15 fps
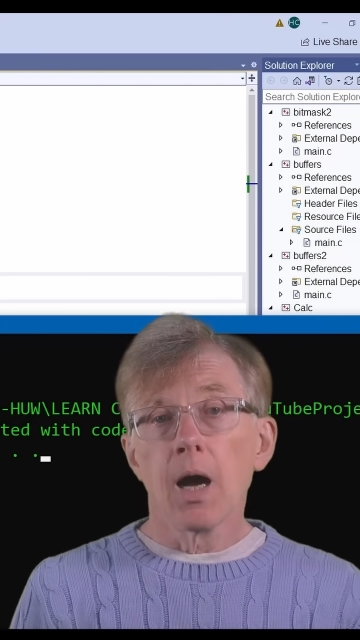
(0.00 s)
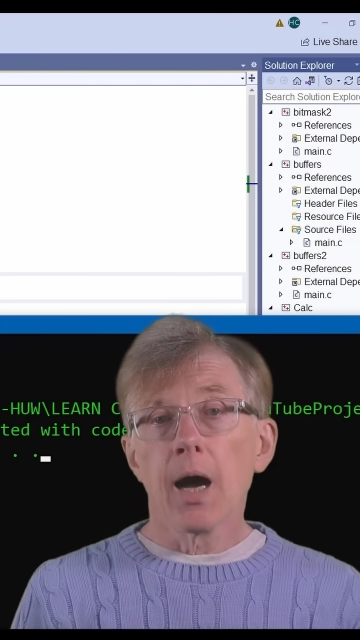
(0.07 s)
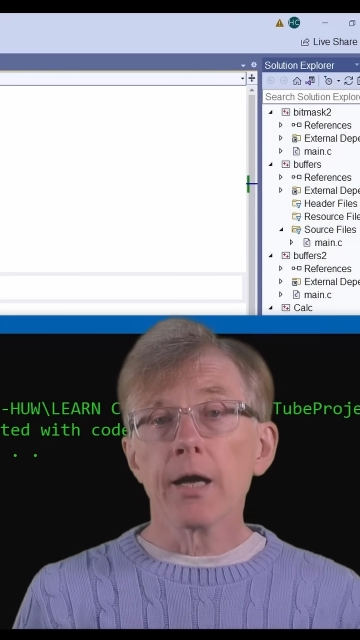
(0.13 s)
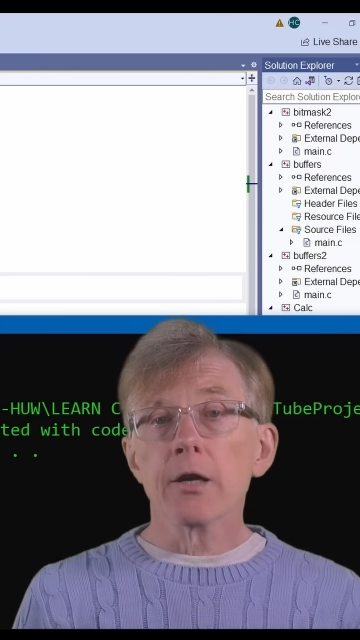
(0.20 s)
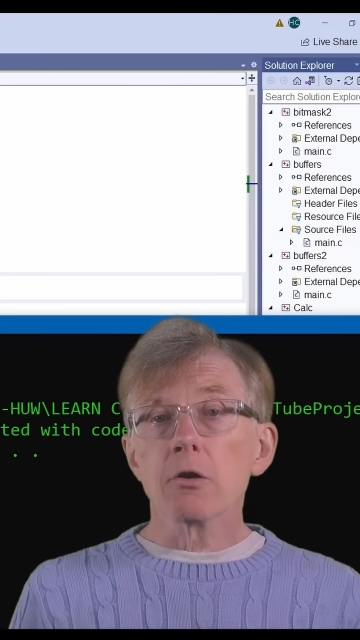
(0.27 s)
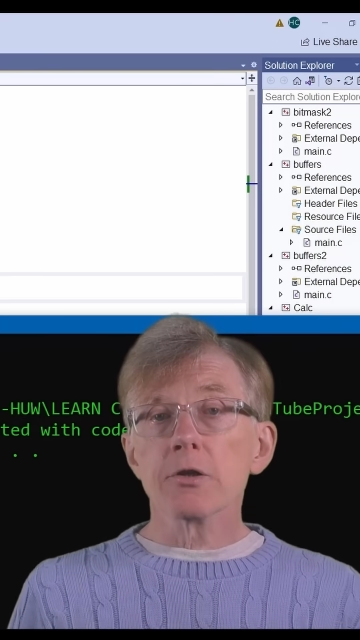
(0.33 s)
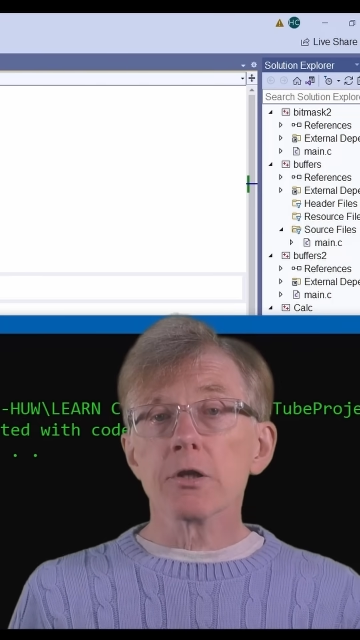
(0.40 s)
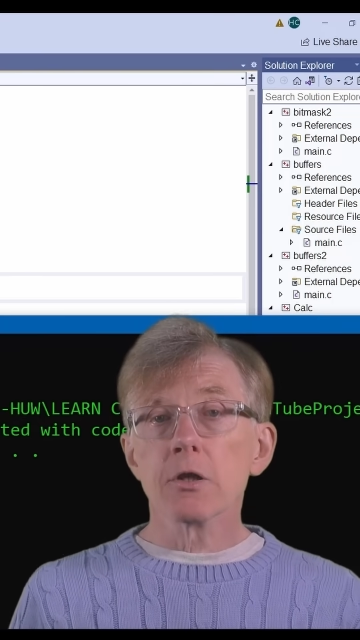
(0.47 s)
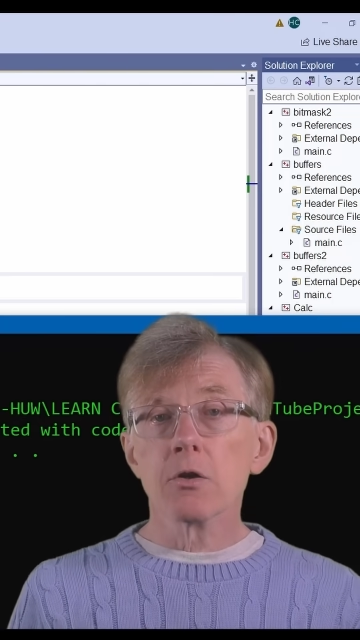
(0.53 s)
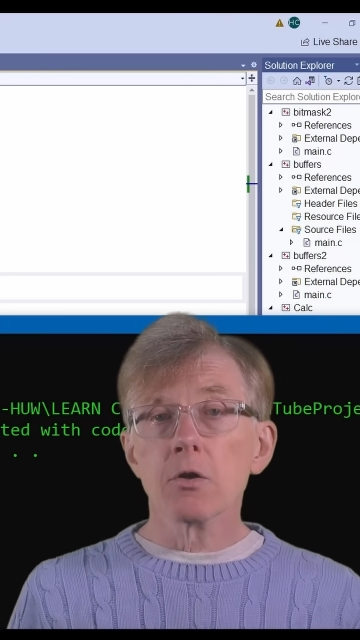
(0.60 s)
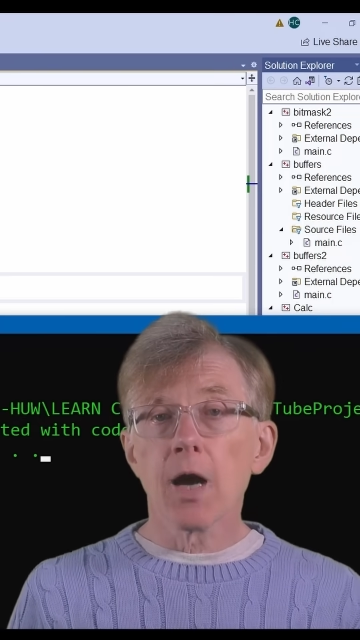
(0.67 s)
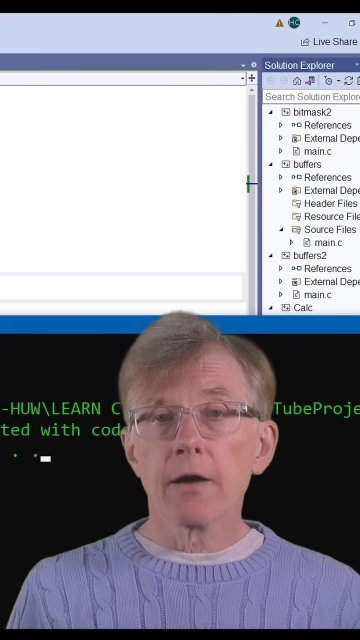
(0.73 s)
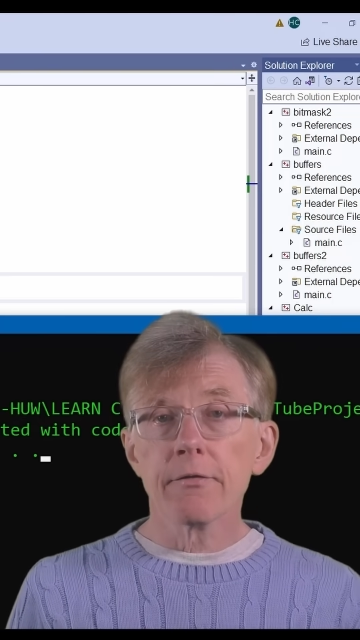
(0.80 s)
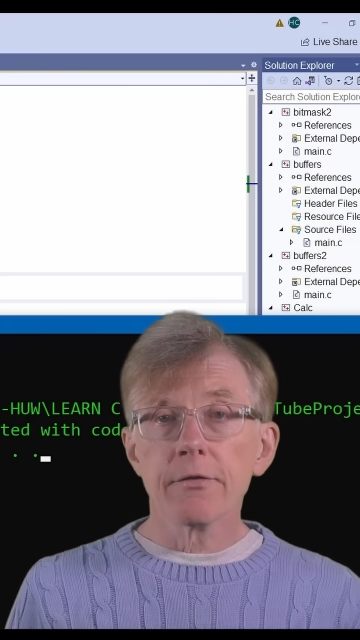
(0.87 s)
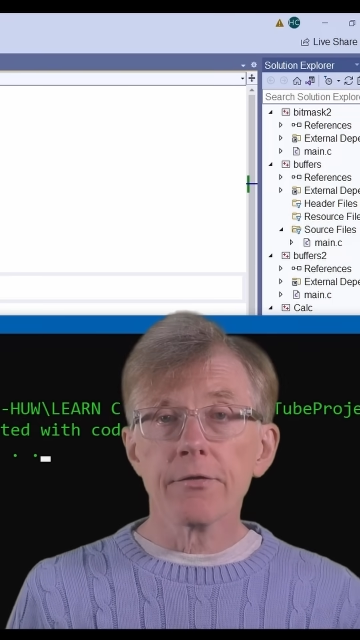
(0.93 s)
I also
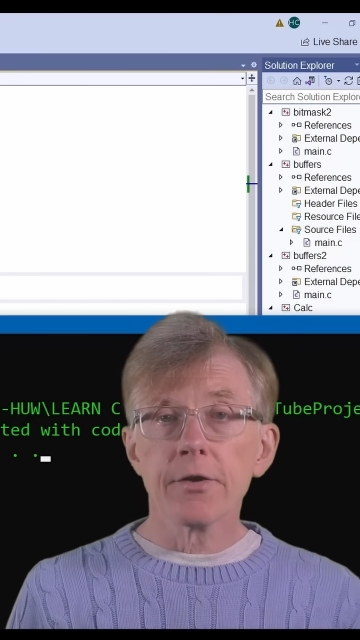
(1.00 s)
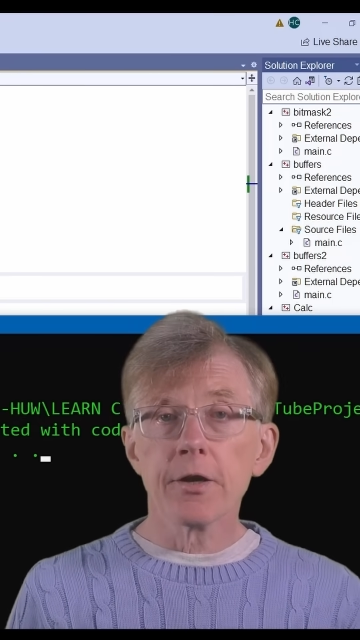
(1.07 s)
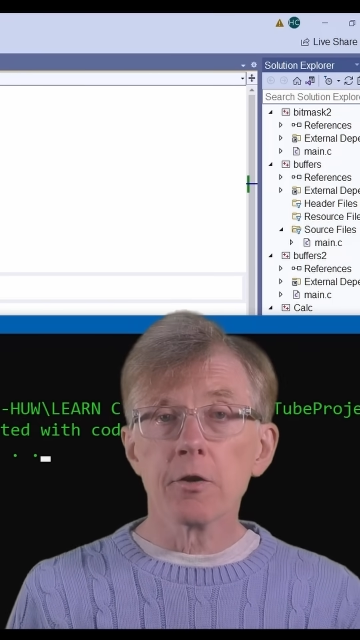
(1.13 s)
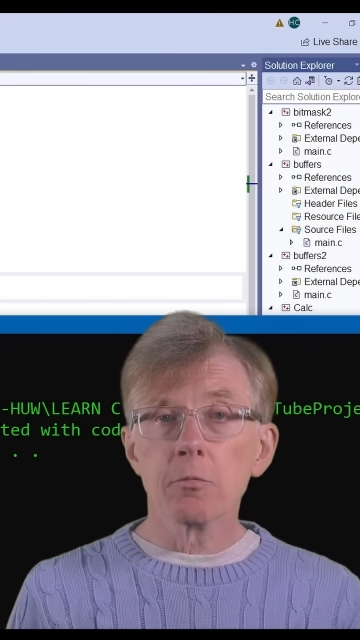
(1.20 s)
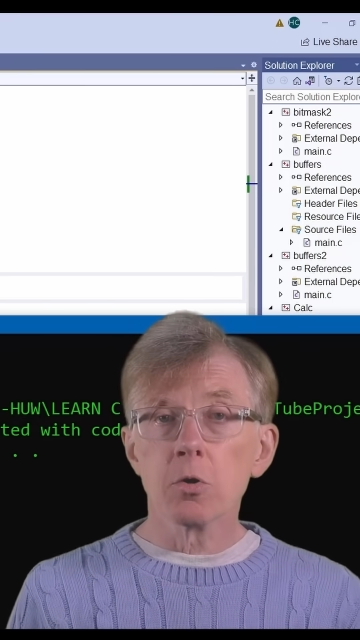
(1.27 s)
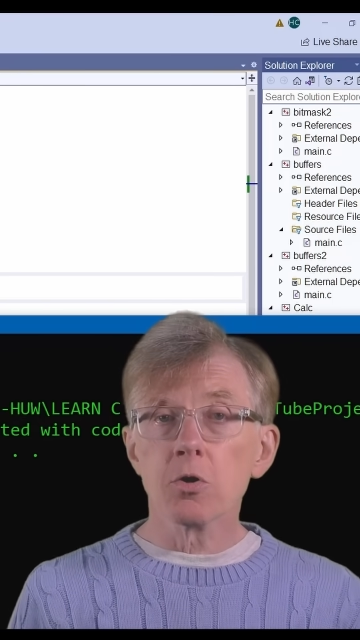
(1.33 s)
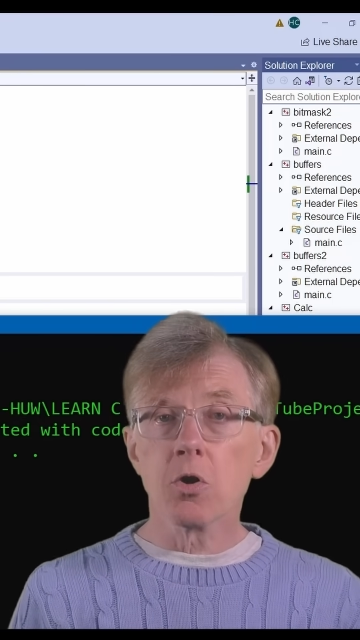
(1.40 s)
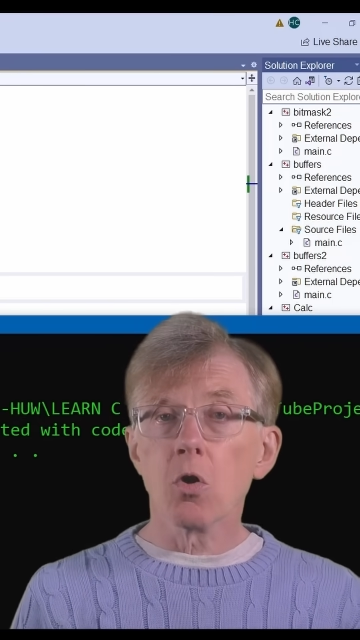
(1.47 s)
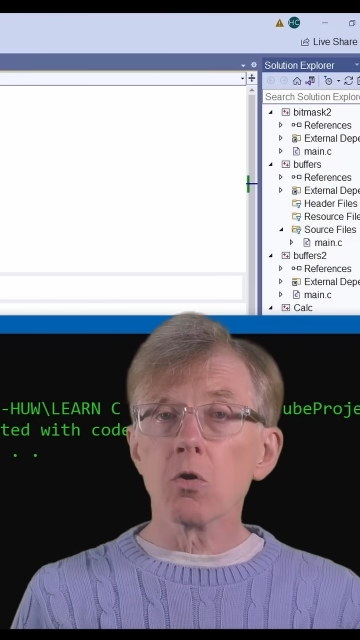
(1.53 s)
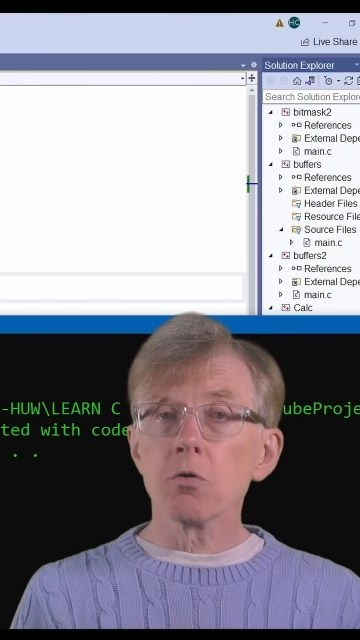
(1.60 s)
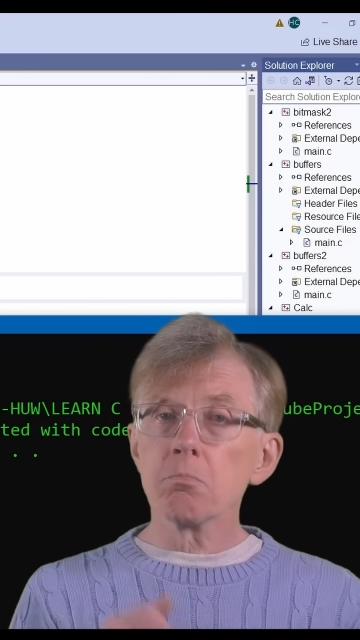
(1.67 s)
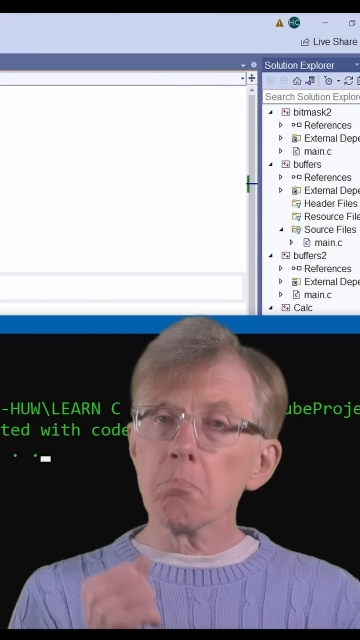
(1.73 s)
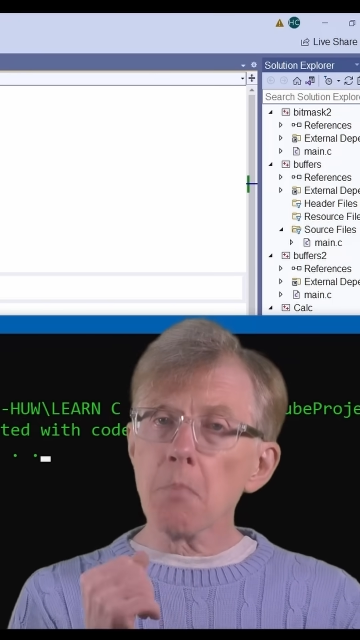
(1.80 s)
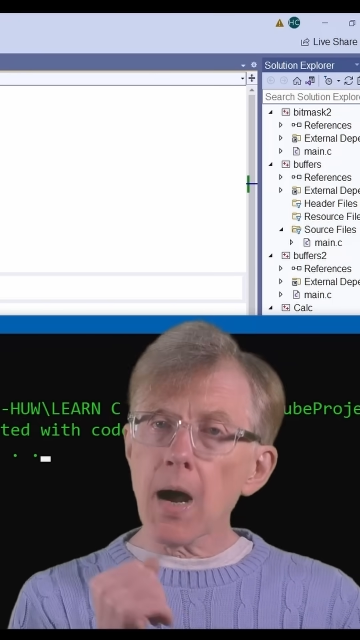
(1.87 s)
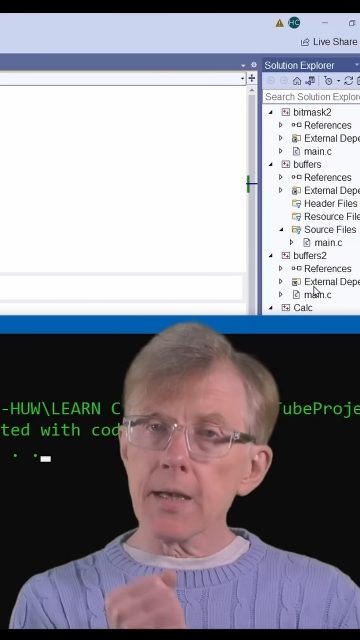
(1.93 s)
have a variable called
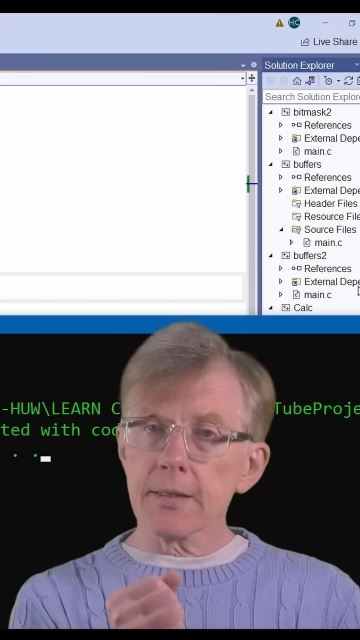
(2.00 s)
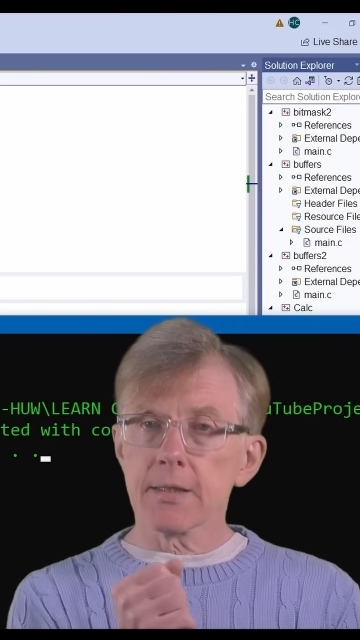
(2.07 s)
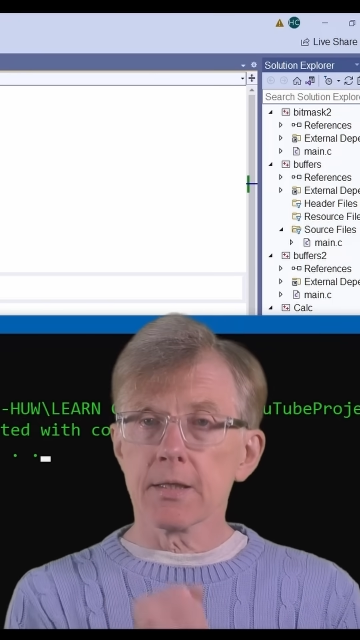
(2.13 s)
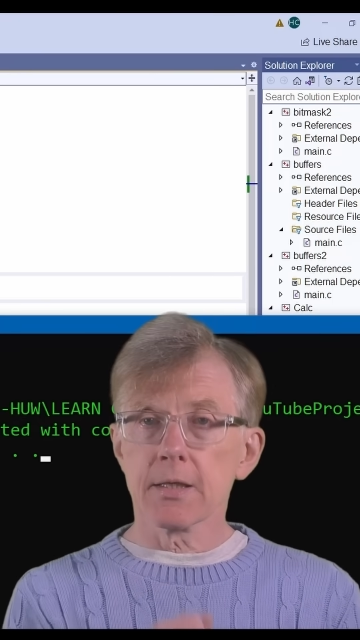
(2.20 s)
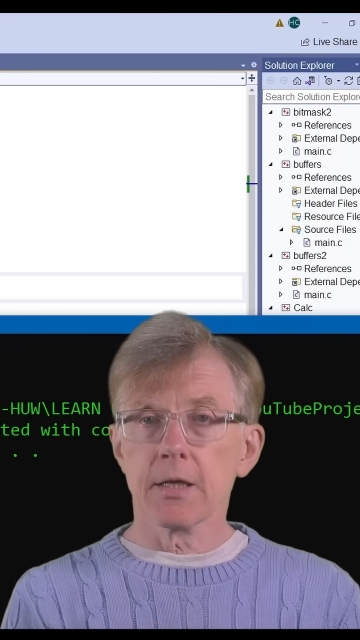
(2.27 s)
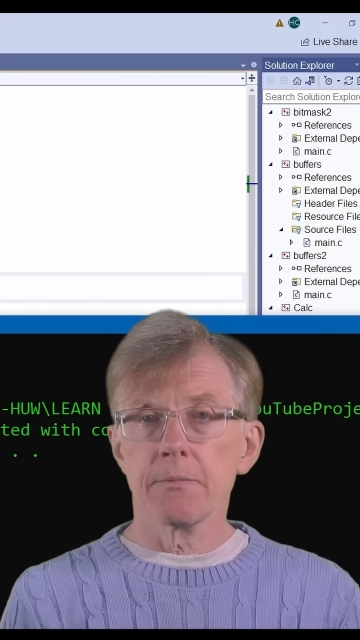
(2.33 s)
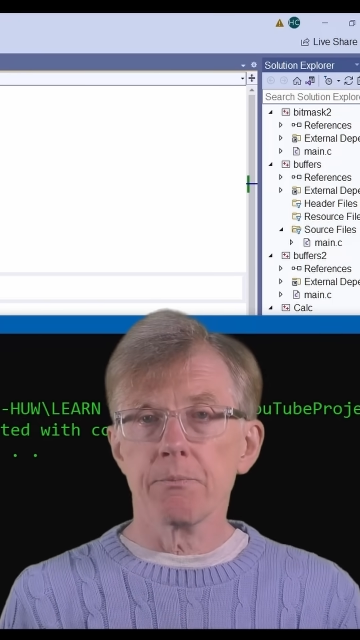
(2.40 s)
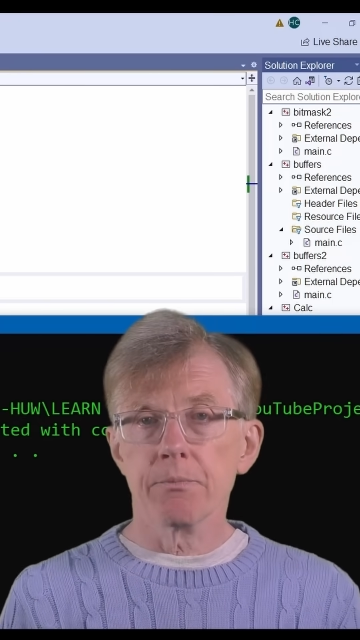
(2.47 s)
mask,